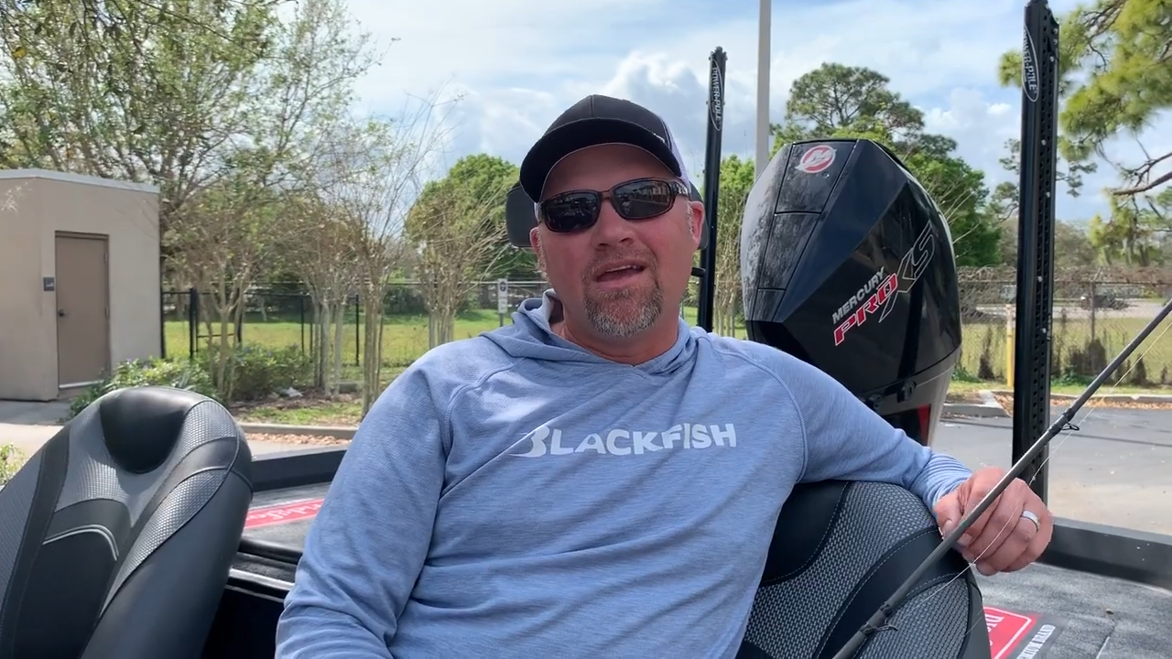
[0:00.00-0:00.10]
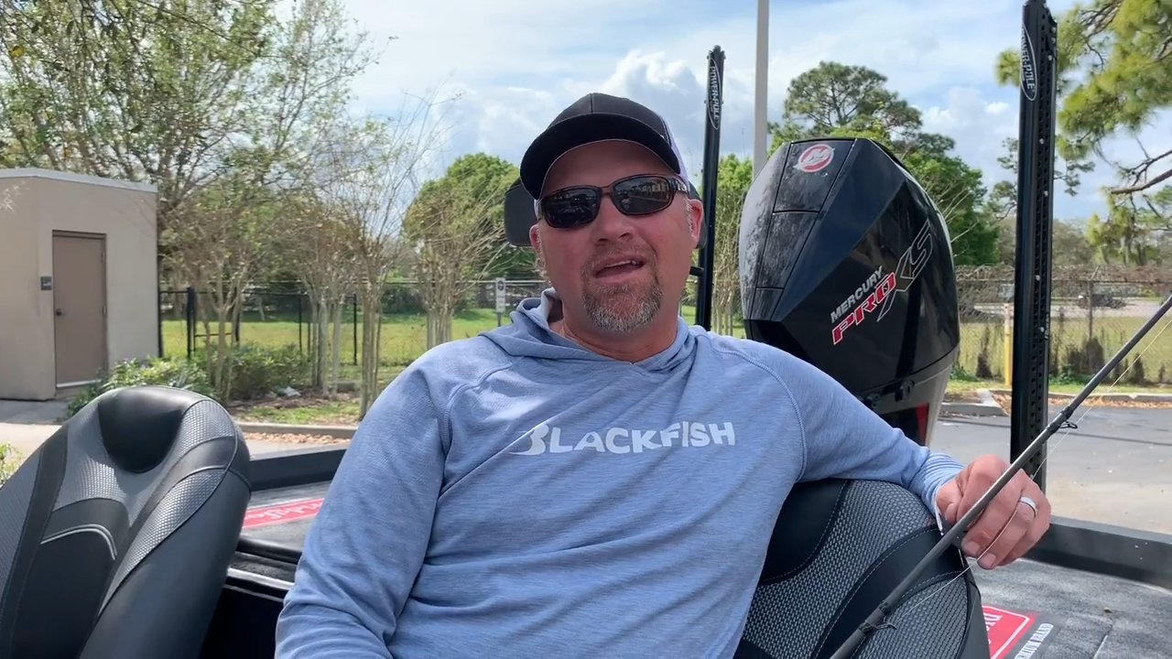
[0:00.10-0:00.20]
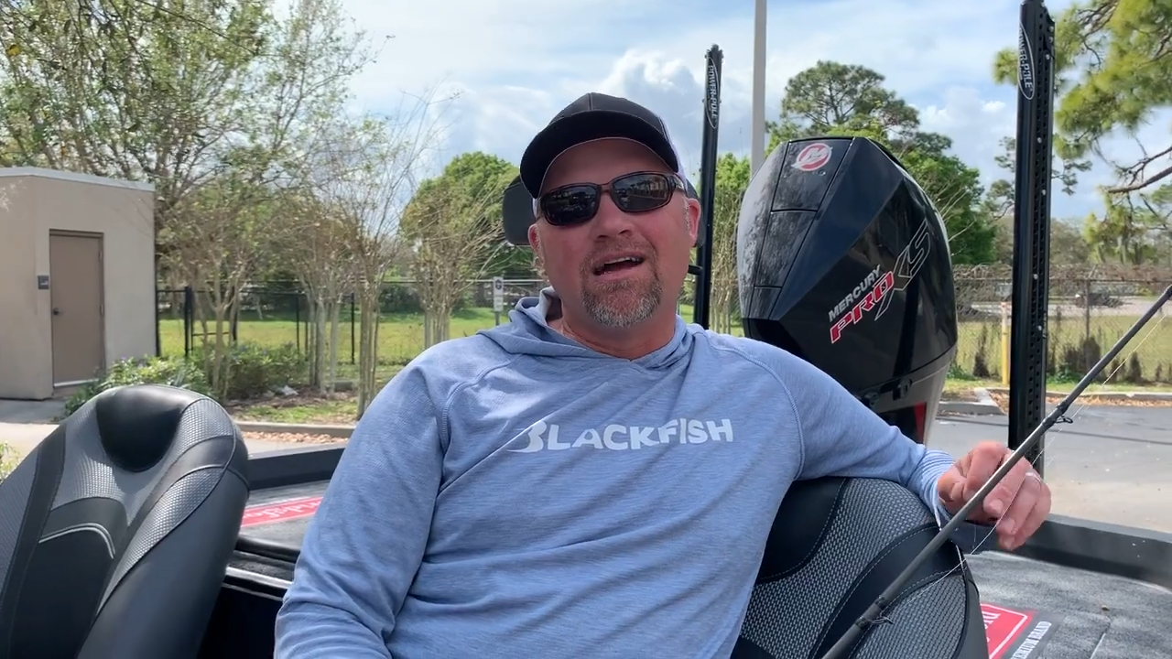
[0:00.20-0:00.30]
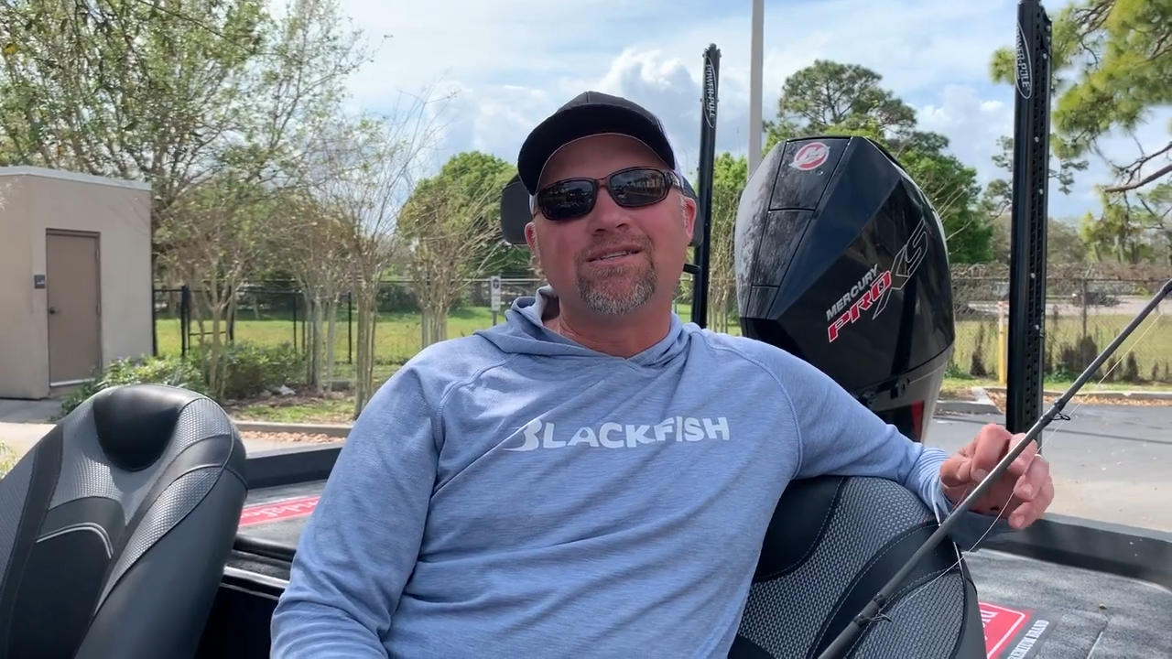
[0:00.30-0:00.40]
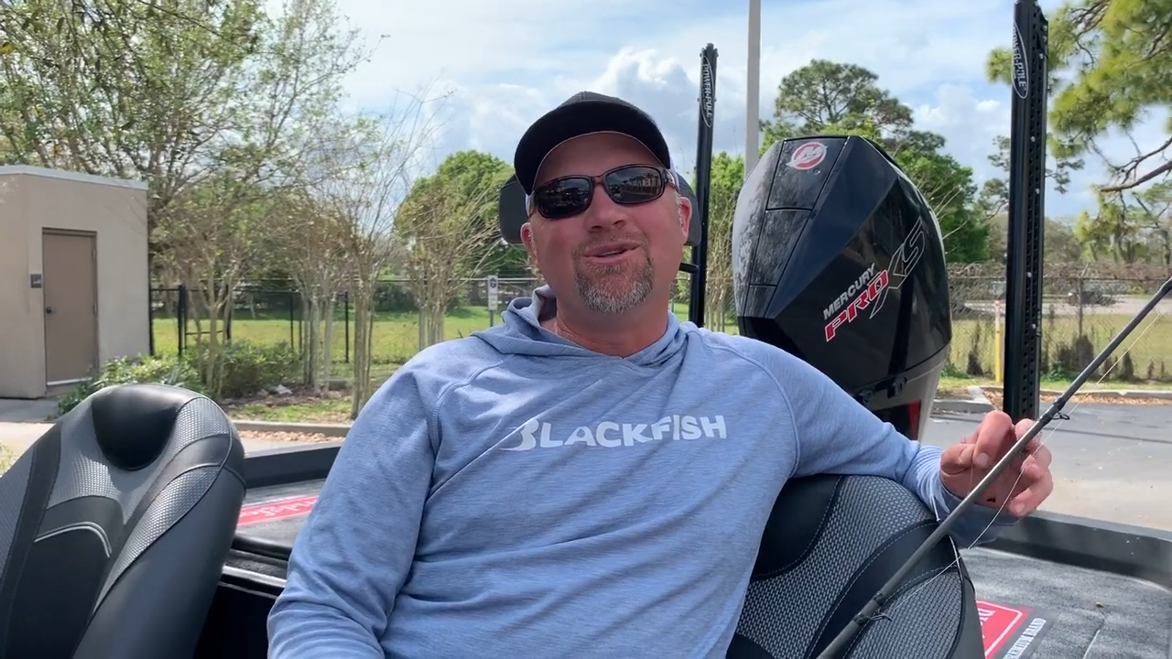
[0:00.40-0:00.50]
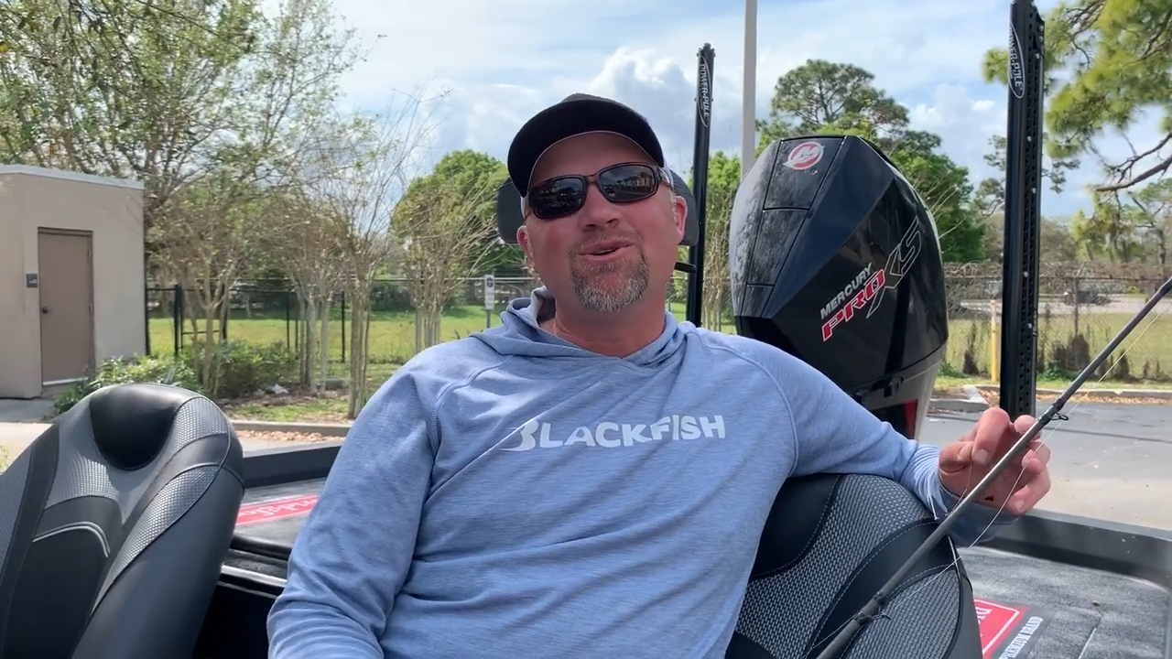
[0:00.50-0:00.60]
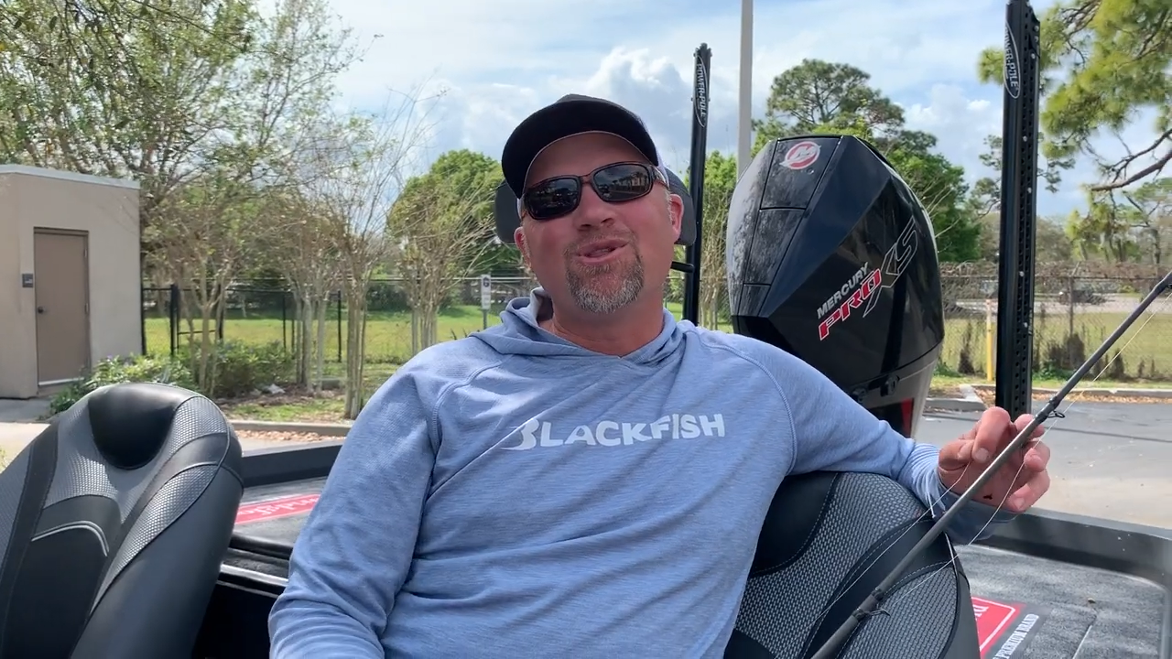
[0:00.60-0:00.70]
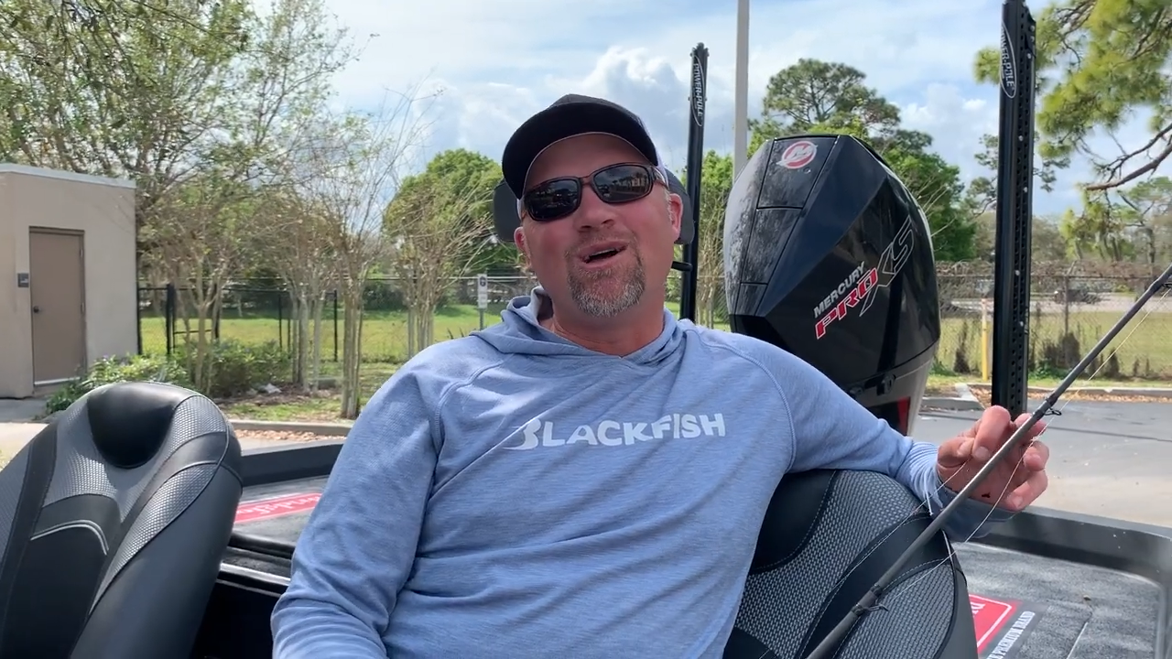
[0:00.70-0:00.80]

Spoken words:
Hey guys, Luke